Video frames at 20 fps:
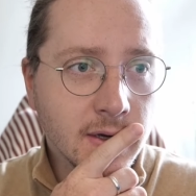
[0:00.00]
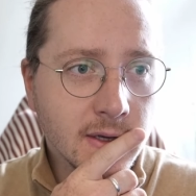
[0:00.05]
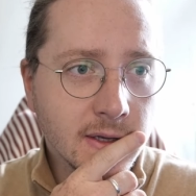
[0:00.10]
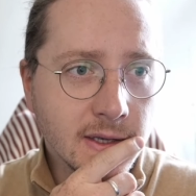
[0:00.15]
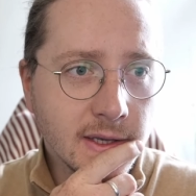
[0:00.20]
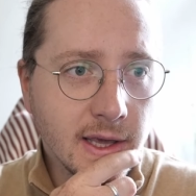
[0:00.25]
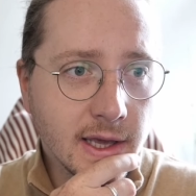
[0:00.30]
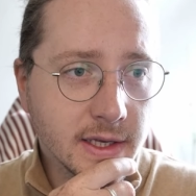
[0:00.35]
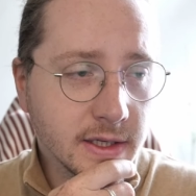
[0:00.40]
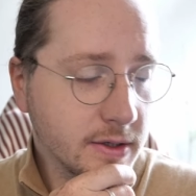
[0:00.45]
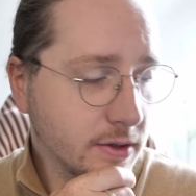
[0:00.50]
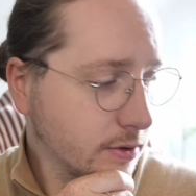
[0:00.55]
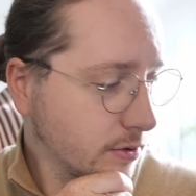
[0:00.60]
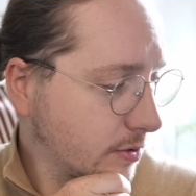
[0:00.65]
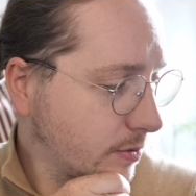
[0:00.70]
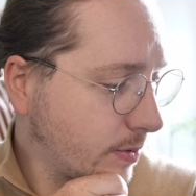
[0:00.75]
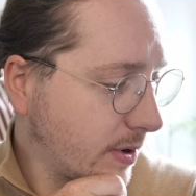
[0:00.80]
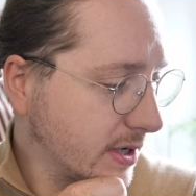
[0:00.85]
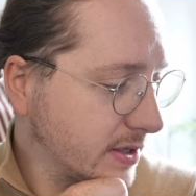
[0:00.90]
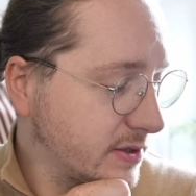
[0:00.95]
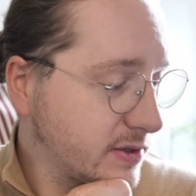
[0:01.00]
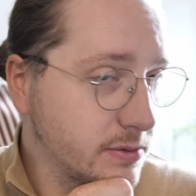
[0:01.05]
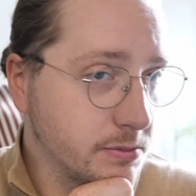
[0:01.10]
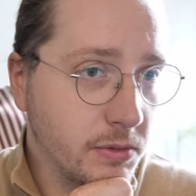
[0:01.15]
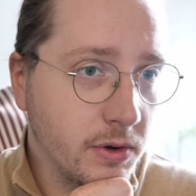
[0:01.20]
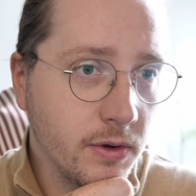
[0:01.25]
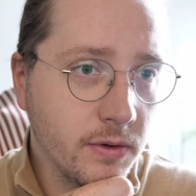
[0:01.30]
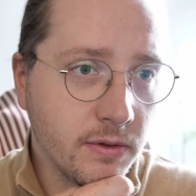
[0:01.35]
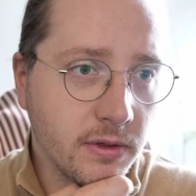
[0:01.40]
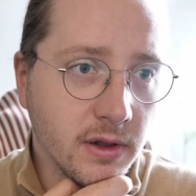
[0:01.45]
get quite
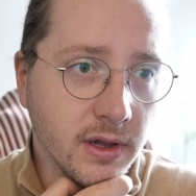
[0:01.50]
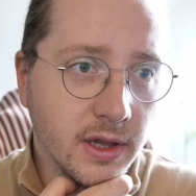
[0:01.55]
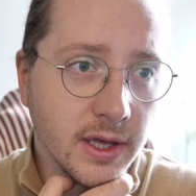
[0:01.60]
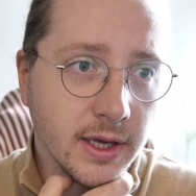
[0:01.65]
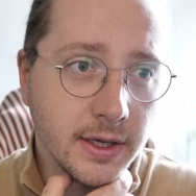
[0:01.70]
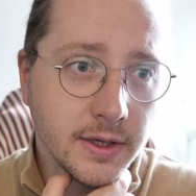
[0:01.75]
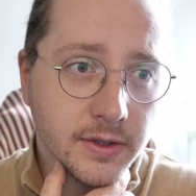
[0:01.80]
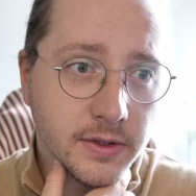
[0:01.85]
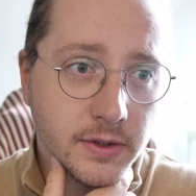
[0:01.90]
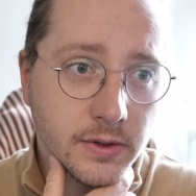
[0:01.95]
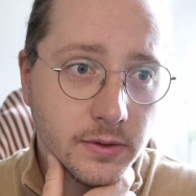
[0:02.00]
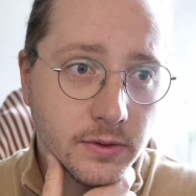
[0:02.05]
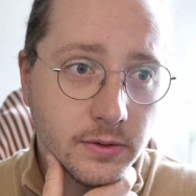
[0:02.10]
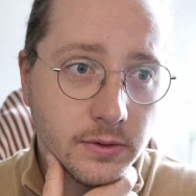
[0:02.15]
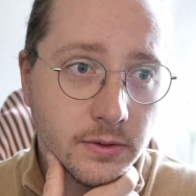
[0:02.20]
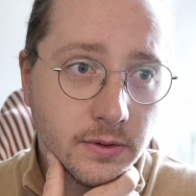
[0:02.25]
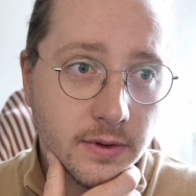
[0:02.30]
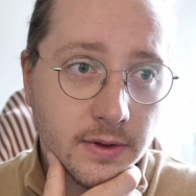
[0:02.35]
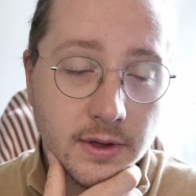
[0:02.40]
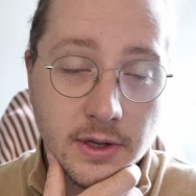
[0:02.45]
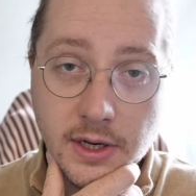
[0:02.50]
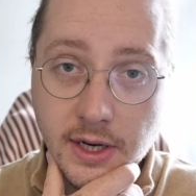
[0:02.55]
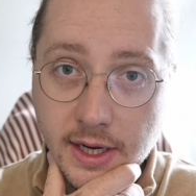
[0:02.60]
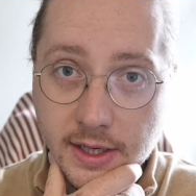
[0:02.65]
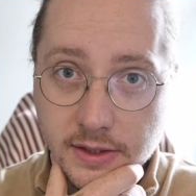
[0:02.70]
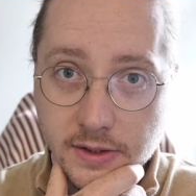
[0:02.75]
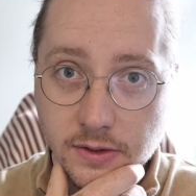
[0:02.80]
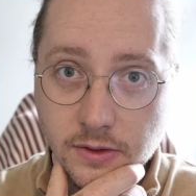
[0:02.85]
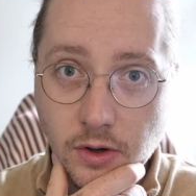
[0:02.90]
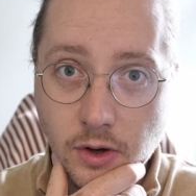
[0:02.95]
smoothly to the
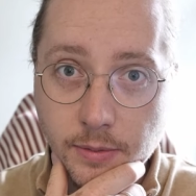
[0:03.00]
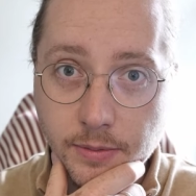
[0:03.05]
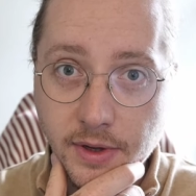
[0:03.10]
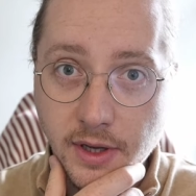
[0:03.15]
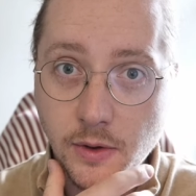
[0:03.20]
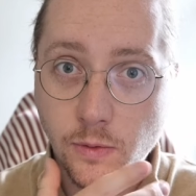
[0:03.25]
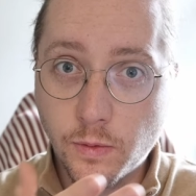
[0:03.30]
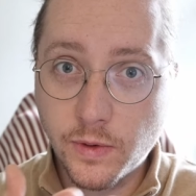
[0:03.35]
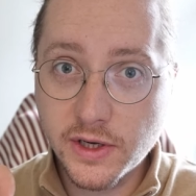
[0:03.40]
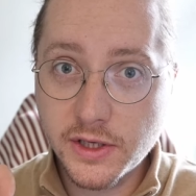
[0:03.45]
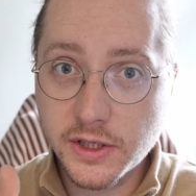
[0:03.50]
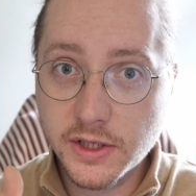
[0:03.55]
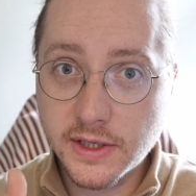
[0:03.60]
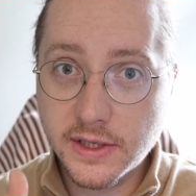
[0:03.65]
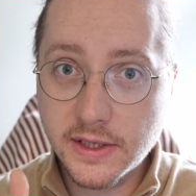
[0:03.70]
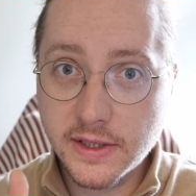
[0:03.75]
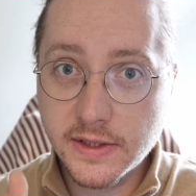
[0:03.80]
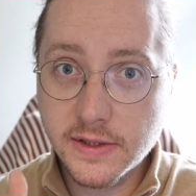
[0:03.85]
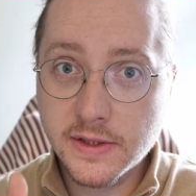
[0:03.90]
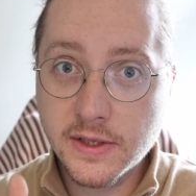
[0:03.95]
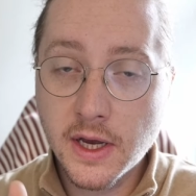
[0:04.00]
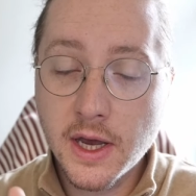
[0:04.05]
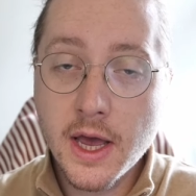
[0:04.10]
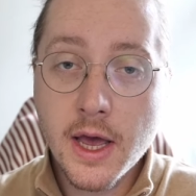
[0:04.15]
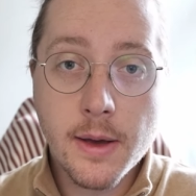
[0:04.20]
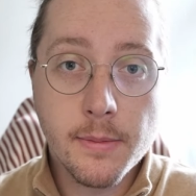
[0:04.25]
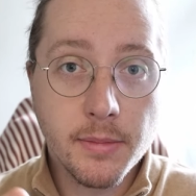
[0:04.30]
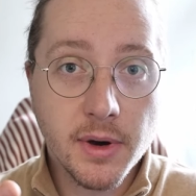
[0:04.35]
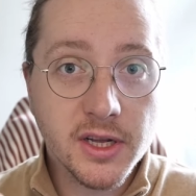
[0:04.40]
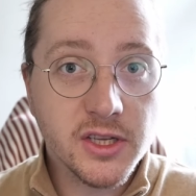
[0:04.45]
next topic, which is
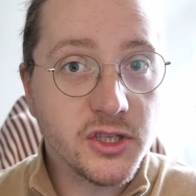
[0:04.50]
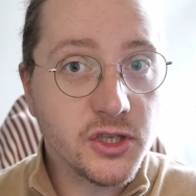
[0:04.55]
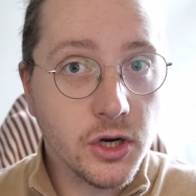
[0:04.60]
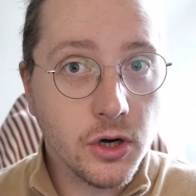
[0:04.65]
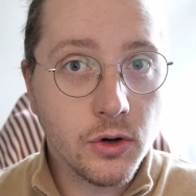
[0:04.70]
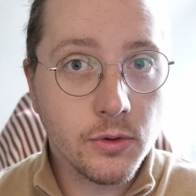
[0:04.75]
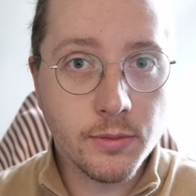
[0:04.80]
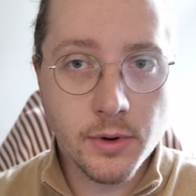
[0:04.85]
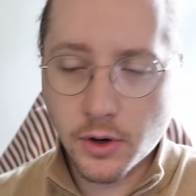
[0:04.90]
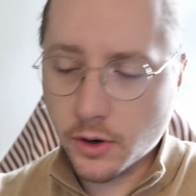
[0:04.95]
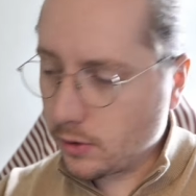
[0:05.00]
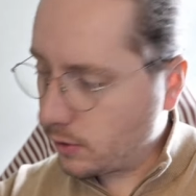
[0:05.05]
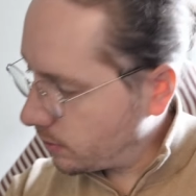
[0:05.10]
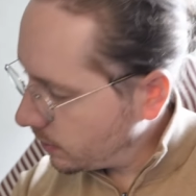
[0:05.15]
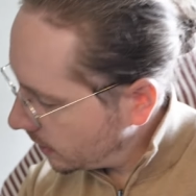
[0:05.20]
my Jobo.